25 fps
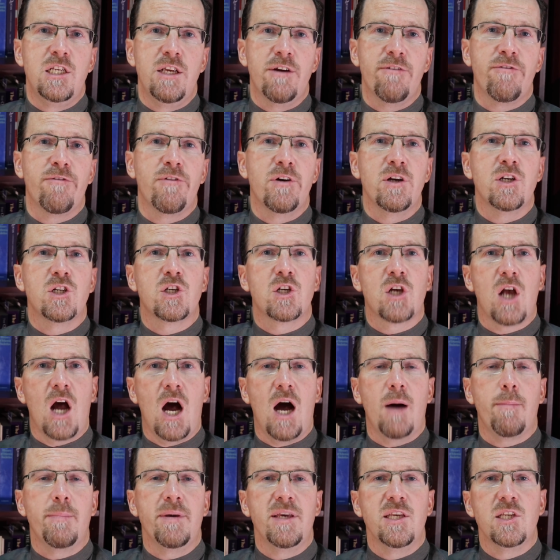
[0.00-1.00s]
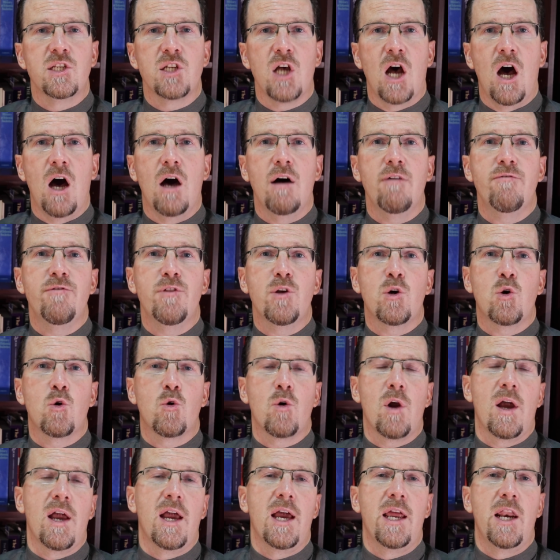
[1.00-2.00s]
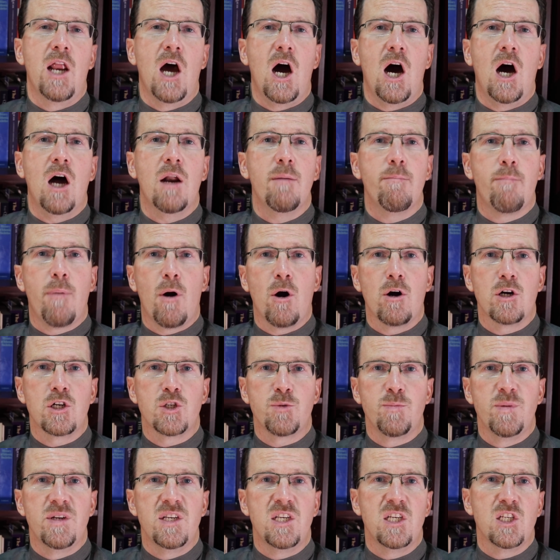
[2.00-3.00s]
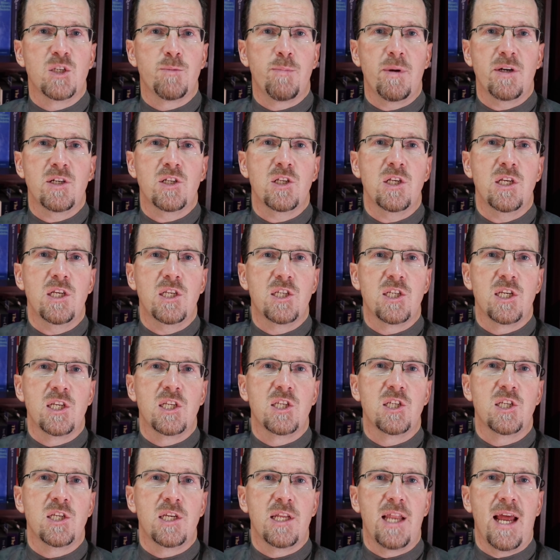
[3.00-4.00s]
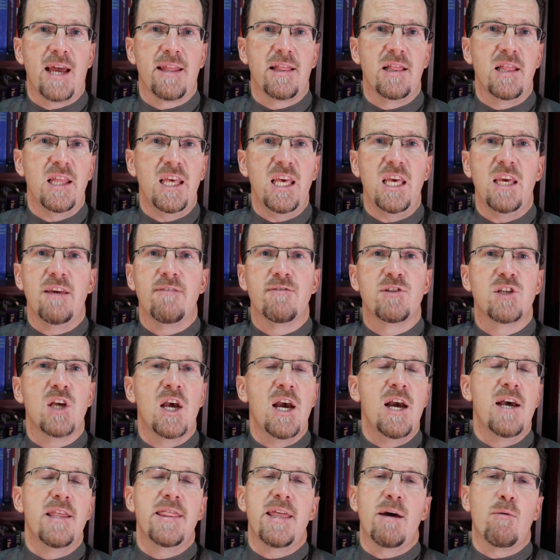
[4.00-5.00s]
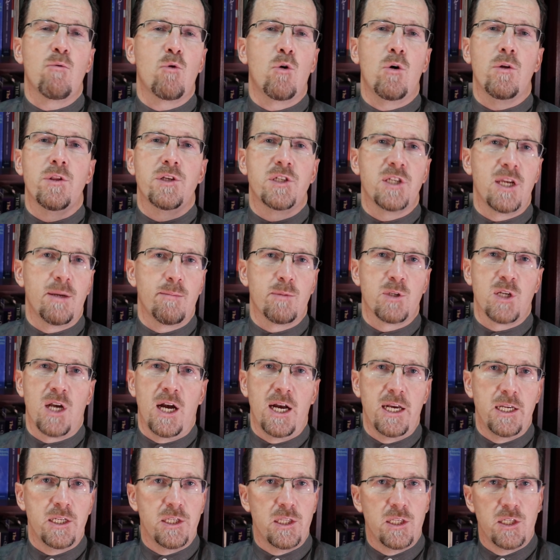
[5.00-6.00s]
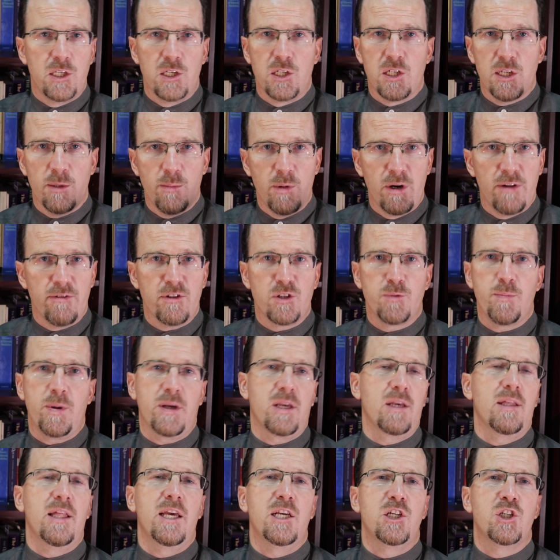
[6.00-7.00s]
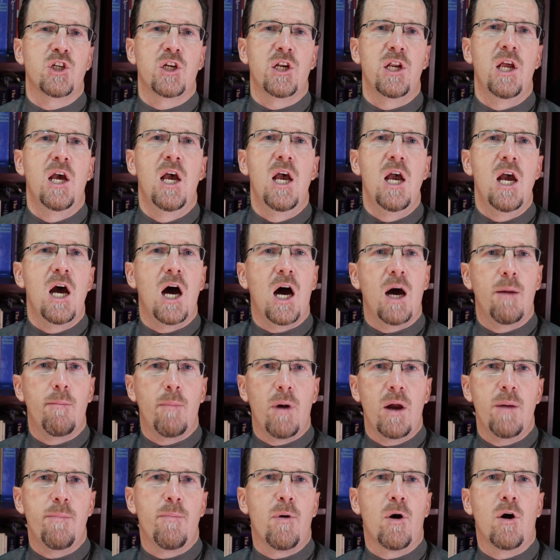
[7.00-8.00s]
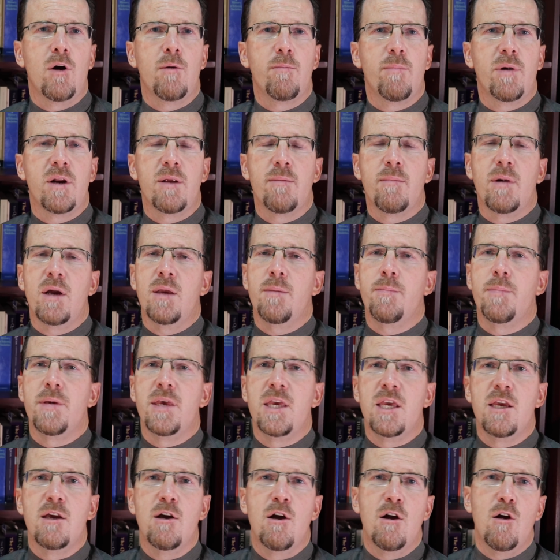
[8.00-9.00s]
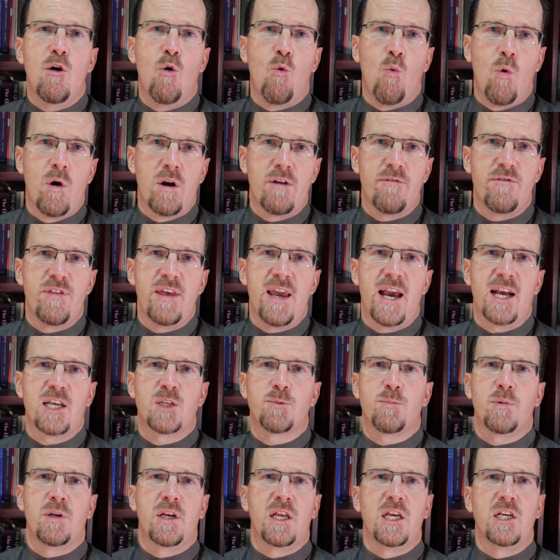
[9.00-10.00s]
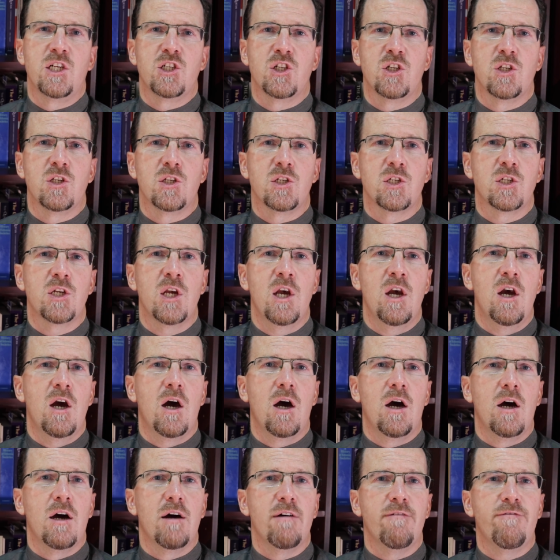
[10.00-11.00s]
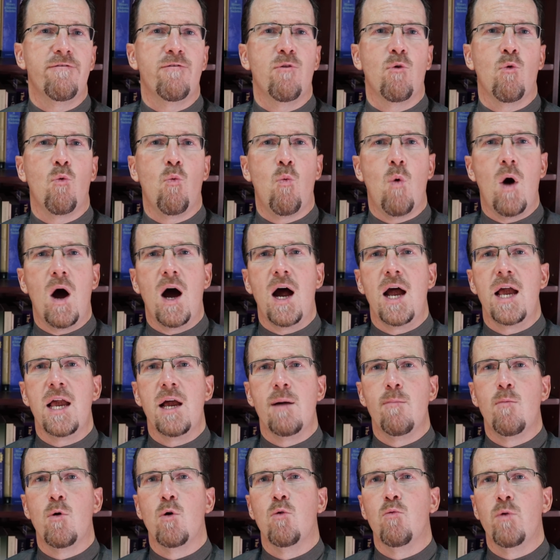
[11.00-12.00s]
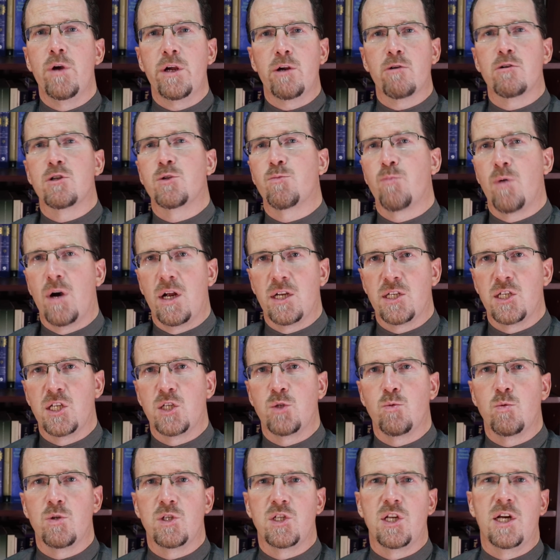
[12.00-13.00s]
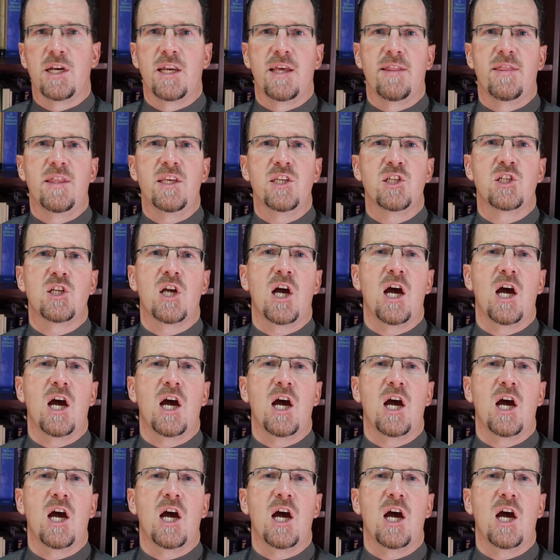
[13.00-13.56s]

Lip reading: different copies of the Quran on parchment, especially since it had leaves that were all the same size. This is somewhat of a speculation on my part, but it might be one of the explanations for why a more rigorous process was done at this